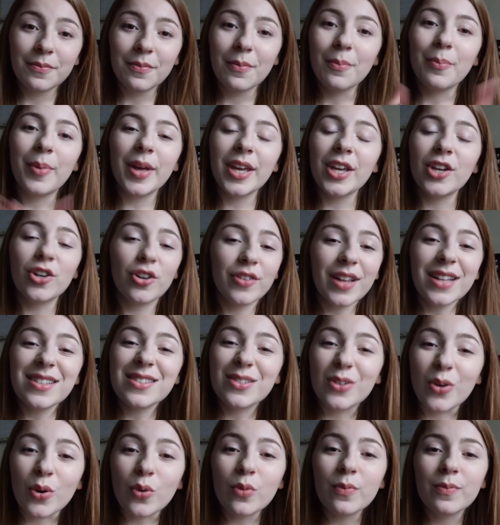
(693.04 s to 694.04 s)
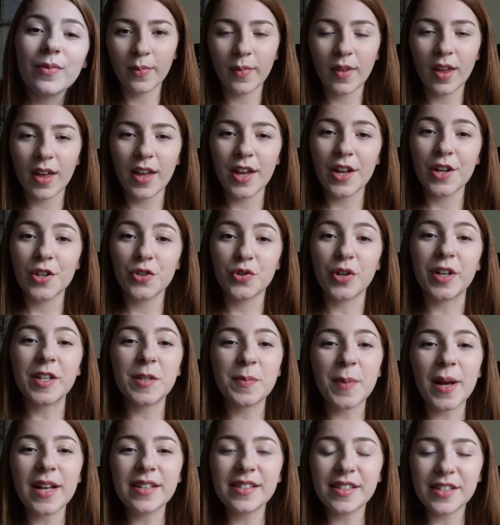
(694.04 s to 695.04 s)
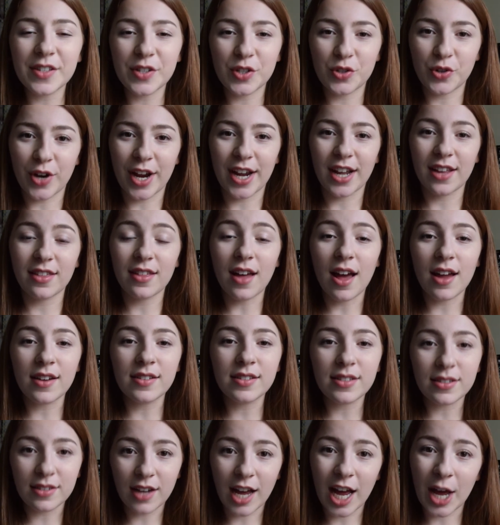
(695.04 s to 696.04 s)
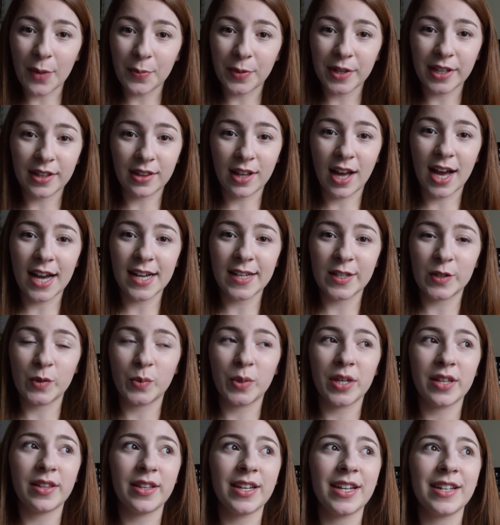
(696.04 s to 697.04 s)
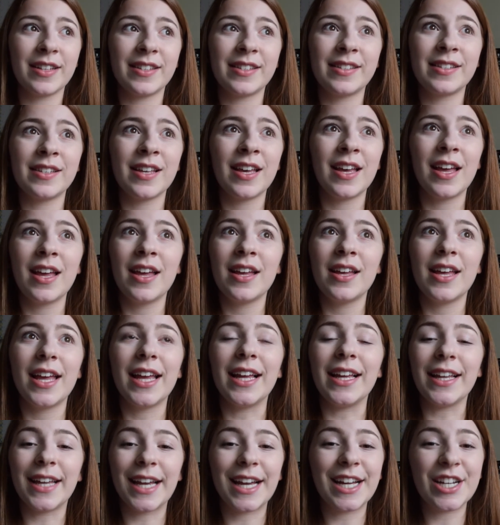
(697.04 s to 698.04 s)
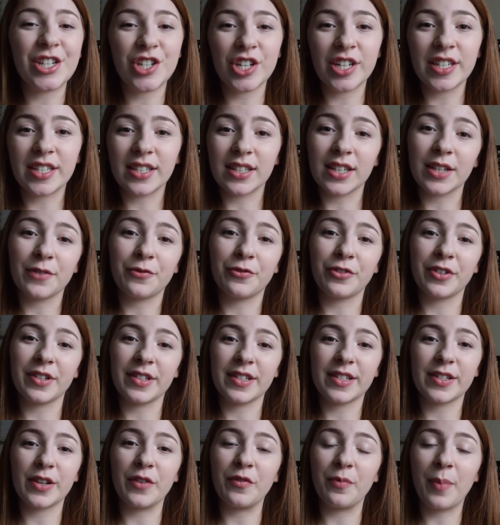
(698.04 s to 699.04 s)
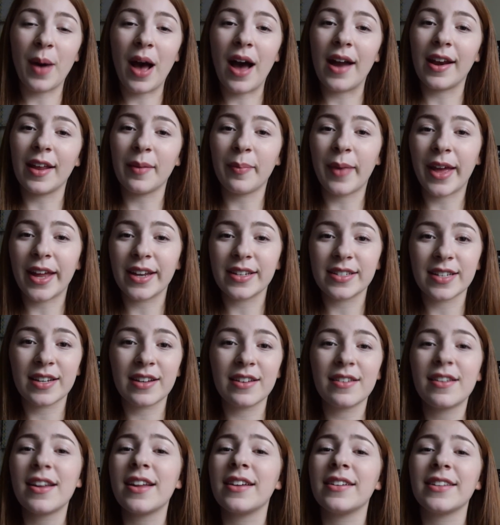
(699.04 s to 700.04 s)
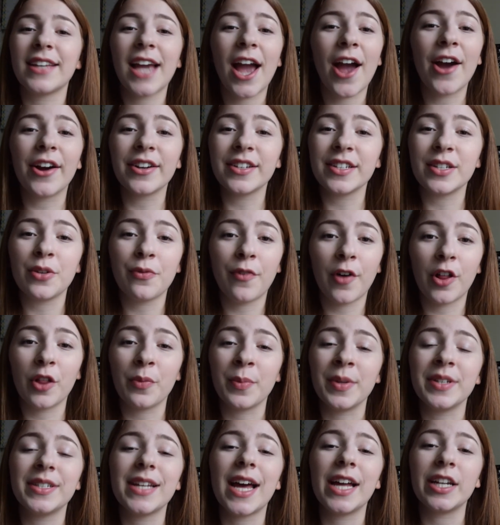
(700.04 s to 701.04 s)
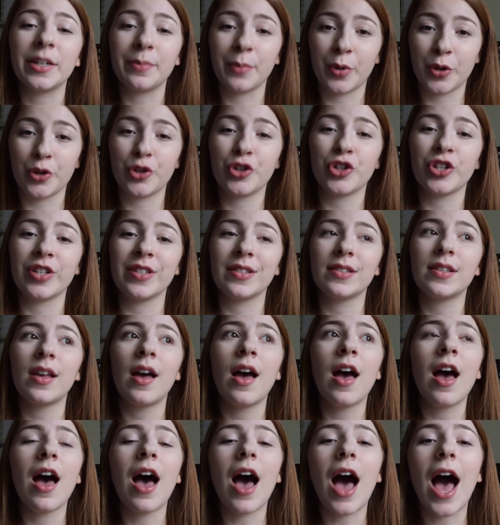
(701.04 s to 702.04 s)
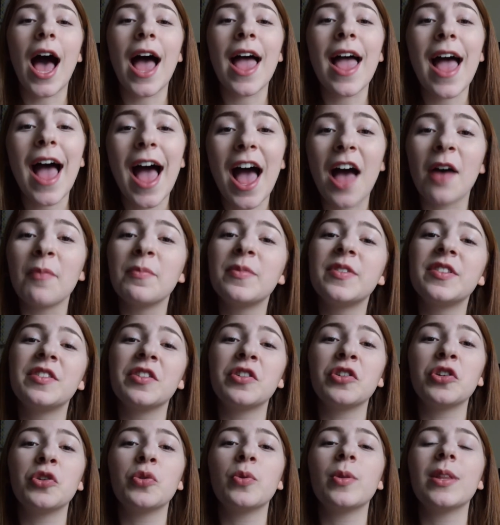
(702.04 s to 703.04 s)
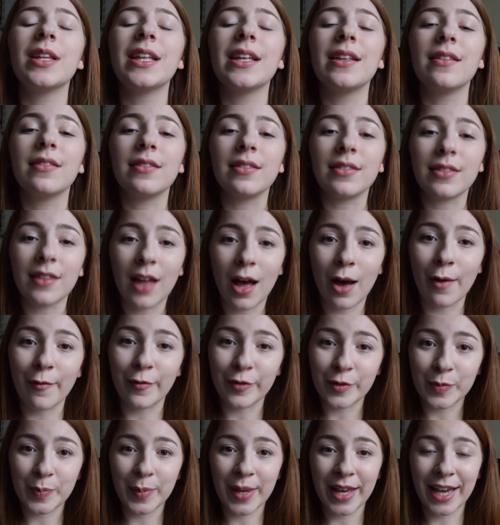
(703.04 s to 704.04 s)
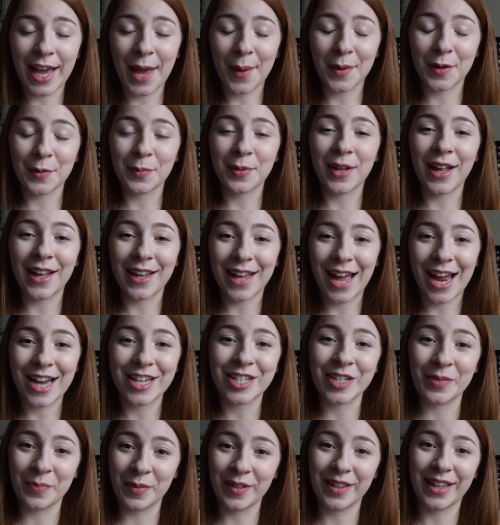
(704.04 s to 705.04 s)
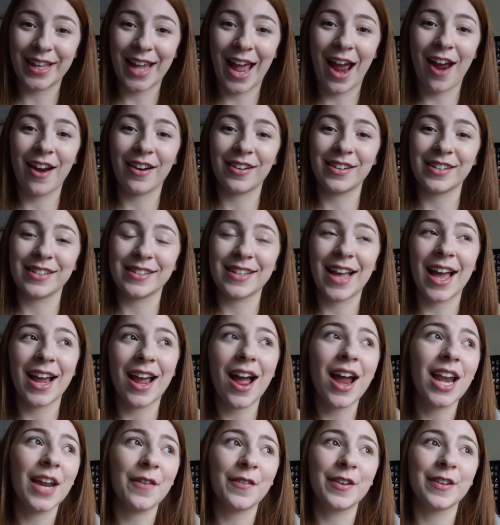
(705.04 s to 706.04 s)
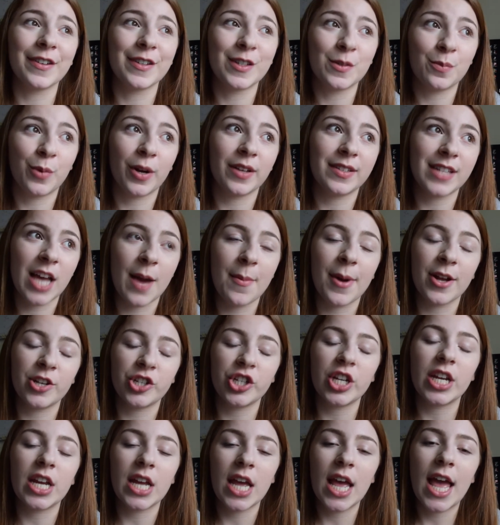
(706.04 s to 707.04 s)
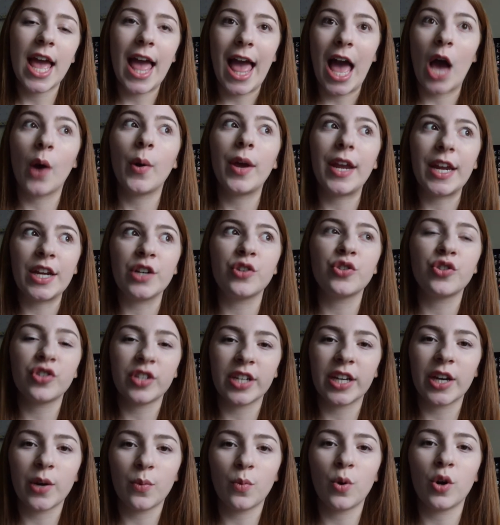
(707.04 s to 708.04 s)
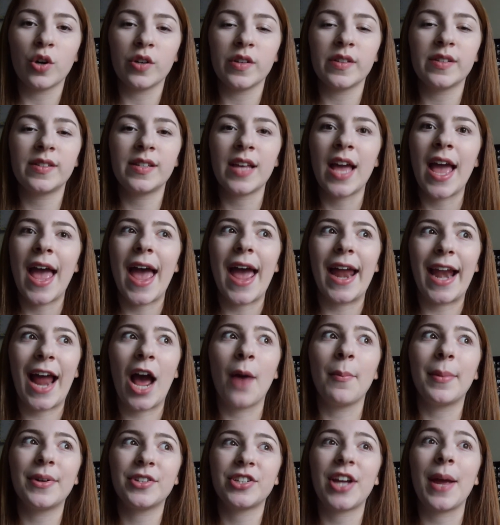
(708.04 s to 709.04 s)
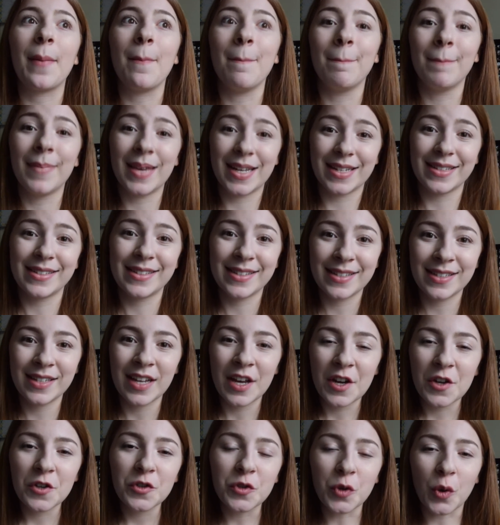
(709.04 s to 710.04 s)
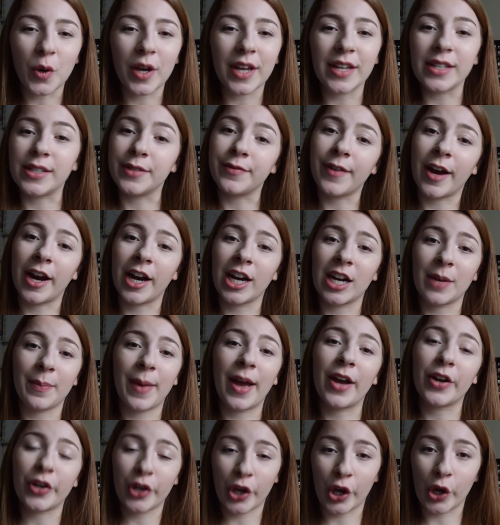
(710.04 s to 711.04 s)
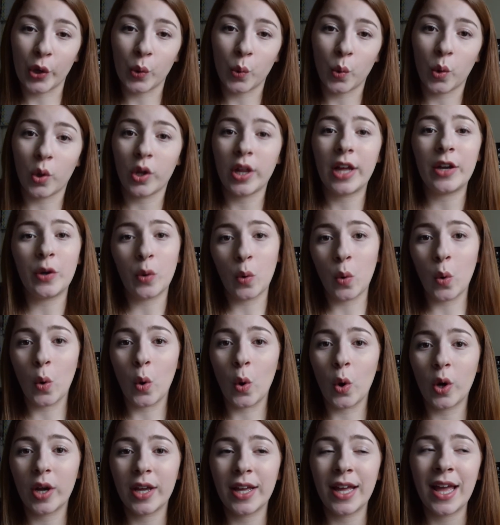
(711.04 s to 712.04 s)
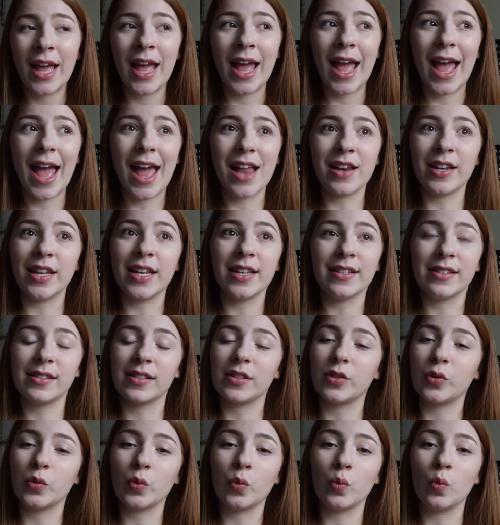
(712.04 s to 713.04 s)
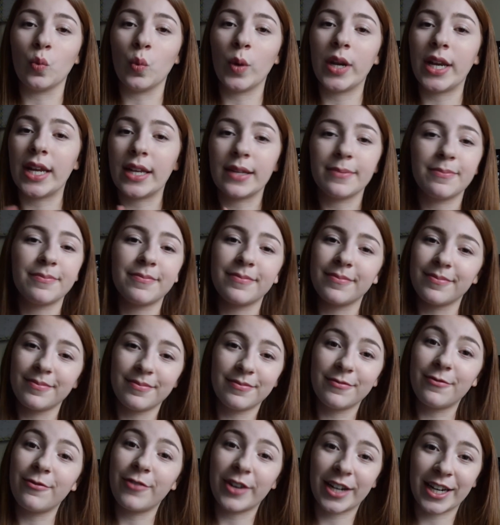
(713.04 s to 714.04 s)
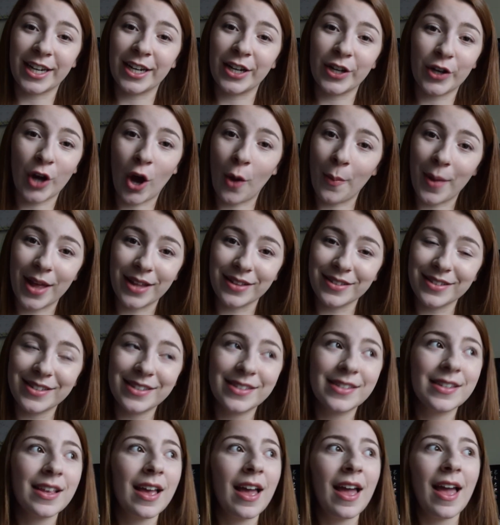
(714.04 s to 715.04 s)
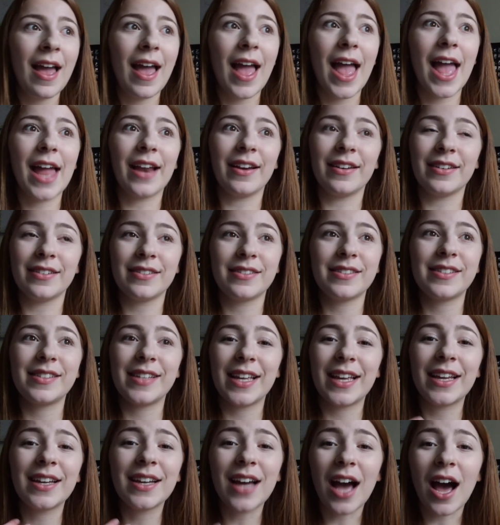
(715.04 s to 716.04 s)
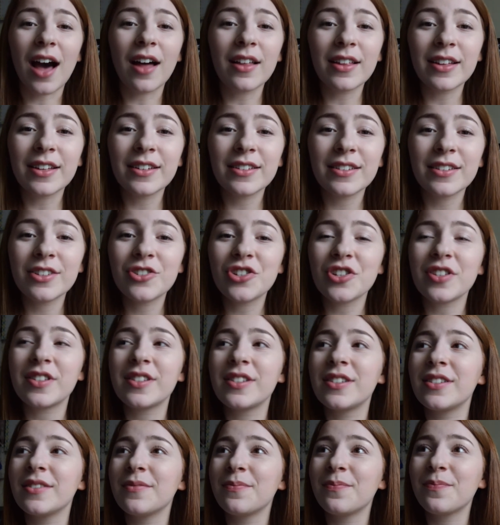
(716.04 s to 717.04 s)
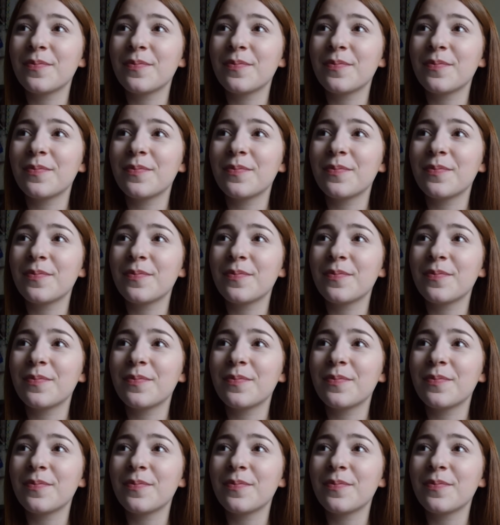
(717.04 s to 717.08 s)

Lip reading: But you know, that's cool. Trespasser's strength undeniably lies with its engaging deliverance of party banter and character development and emotions. I absolutely loved being able to play catch up with the characters. I can't even express how interesting it was and how much I missed talking to Varric about Kirkwall and Hawk and his little witty fucking comments, and seeing Cullen just